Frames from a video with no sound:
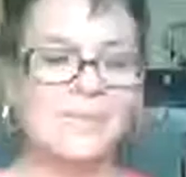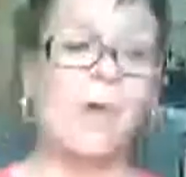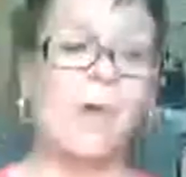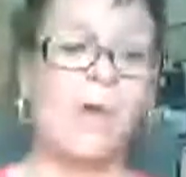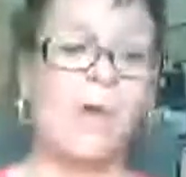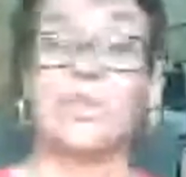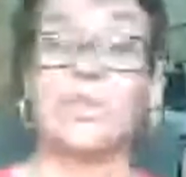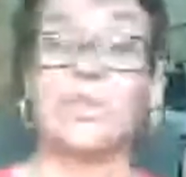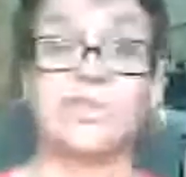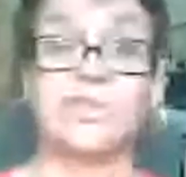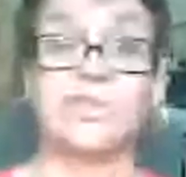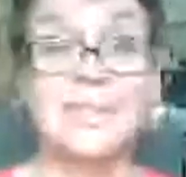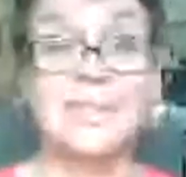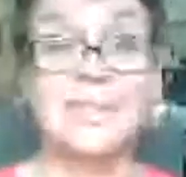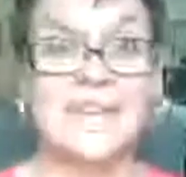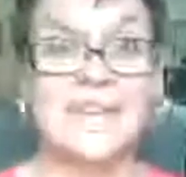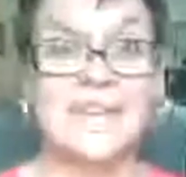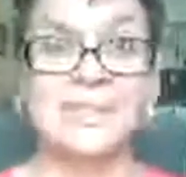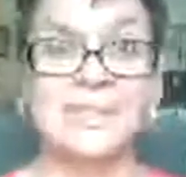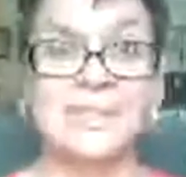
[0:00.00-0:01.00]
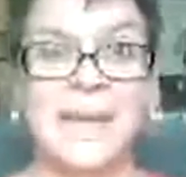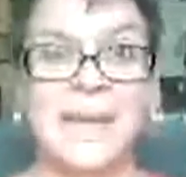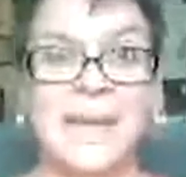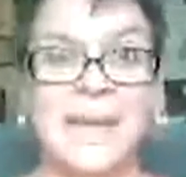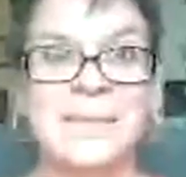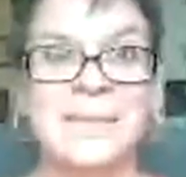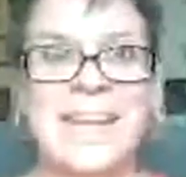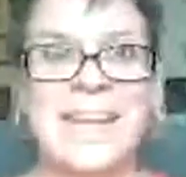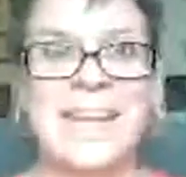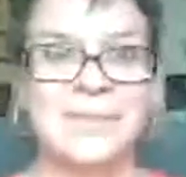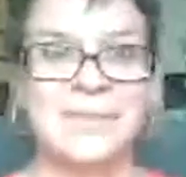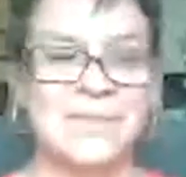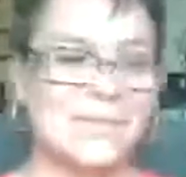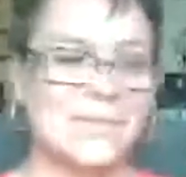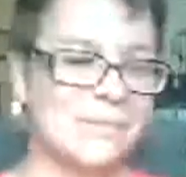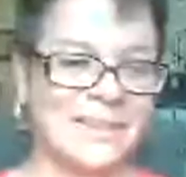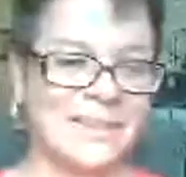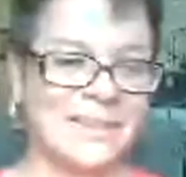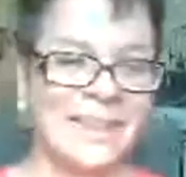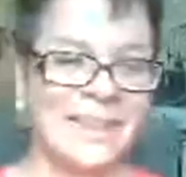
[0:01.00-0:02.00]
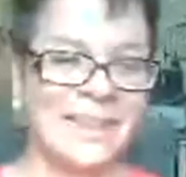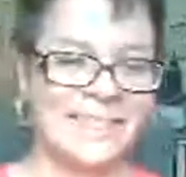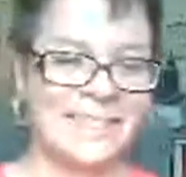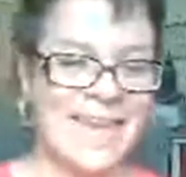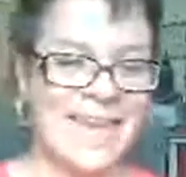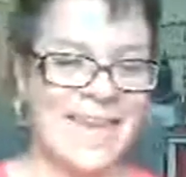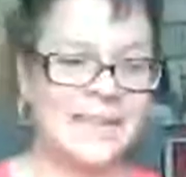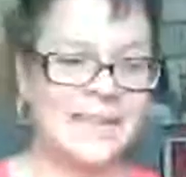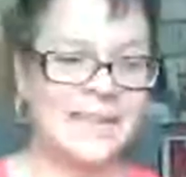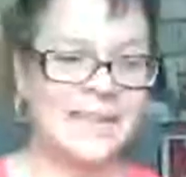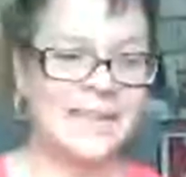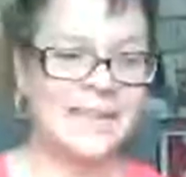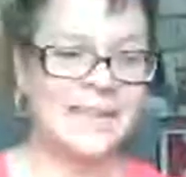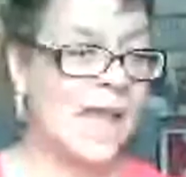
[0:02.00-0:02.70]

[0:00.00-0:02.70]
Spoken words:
Or take the family out, something like that.